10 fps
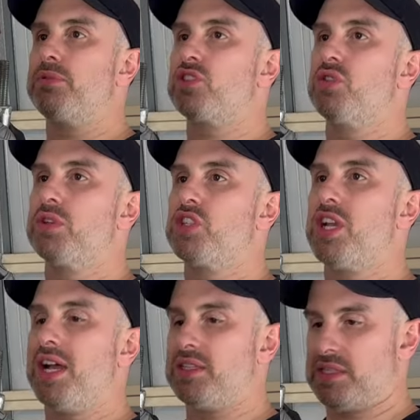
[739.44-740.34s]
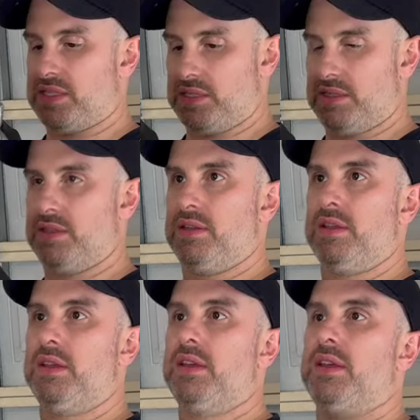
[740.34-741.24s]
to adjust
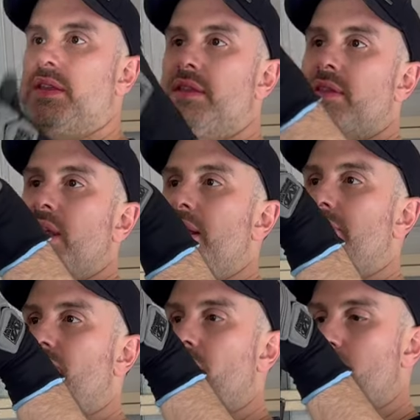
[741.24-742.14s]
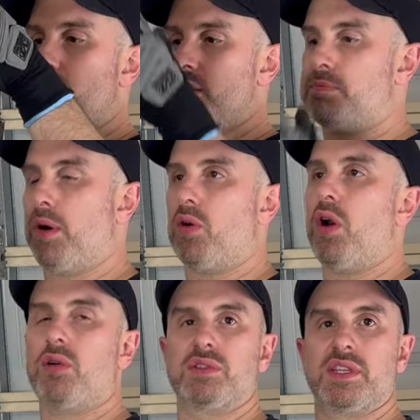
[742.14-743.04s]
and follow these bolt
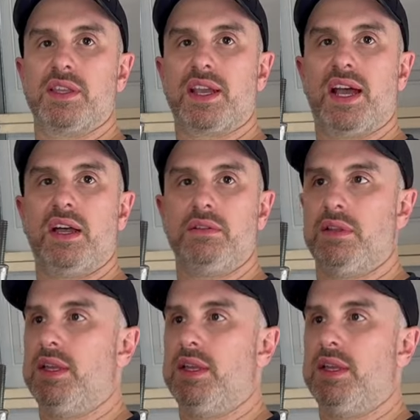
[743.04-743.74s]
holes in the car.